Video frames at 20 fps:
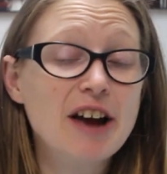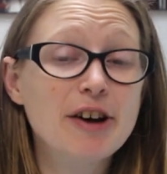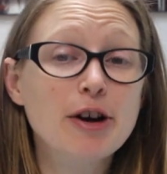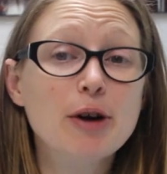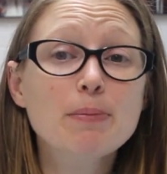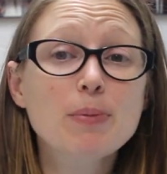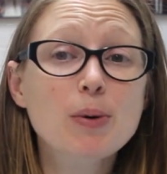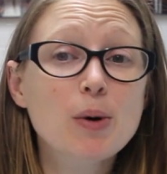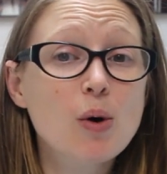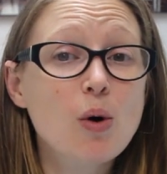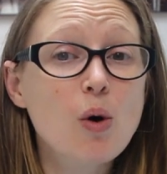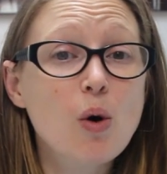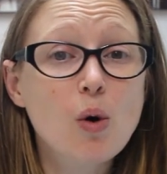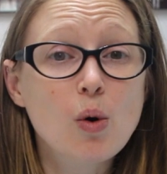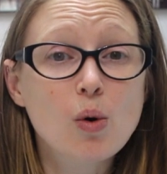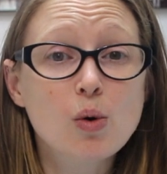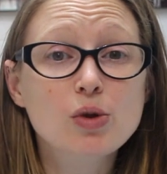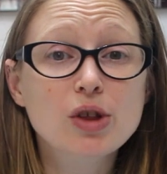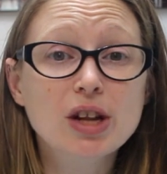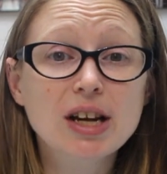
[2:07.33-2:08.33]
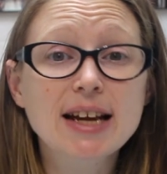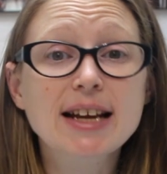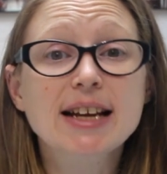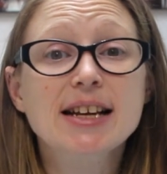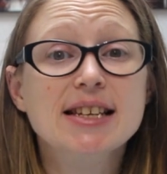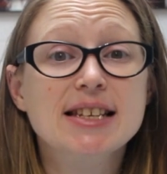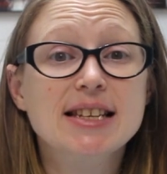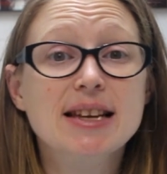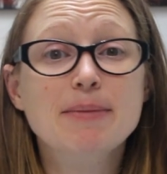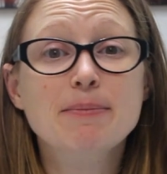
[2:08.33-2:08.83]
And I'll put all the
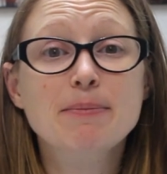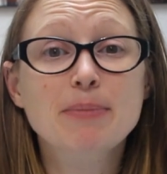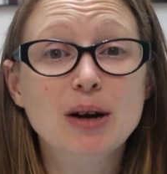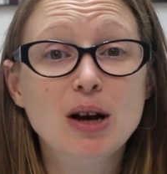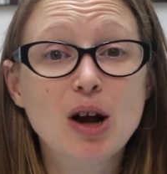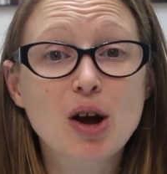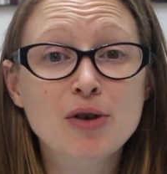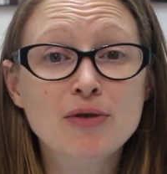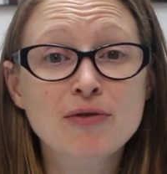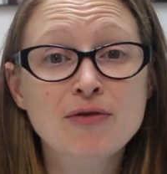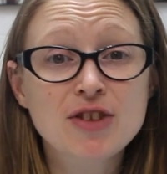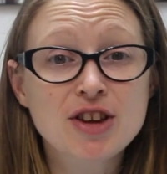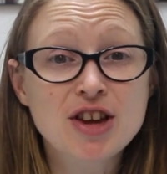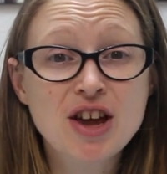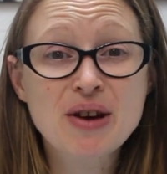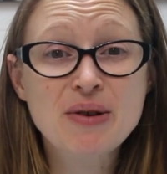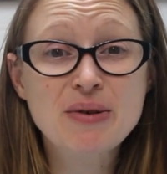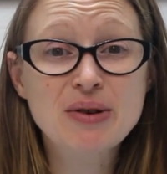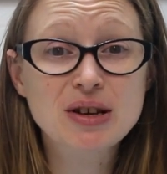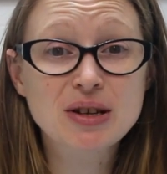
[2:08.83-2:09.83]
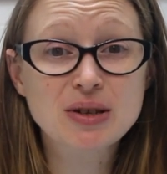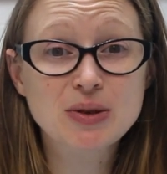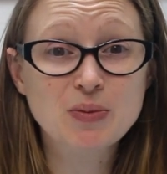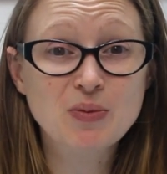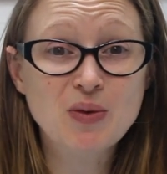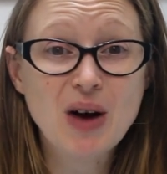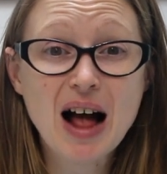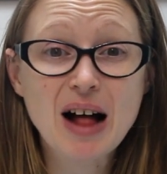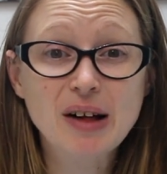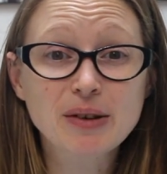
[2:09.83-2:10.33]
links in below for you as
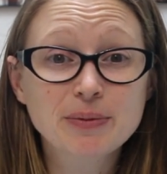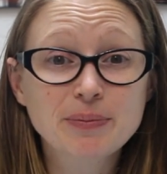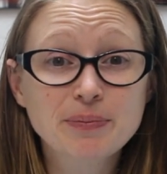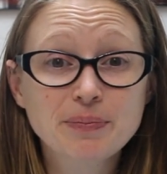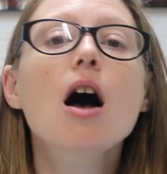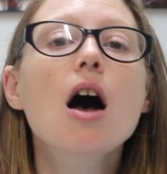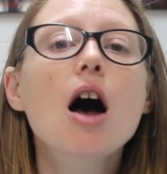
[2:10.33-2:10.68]
well.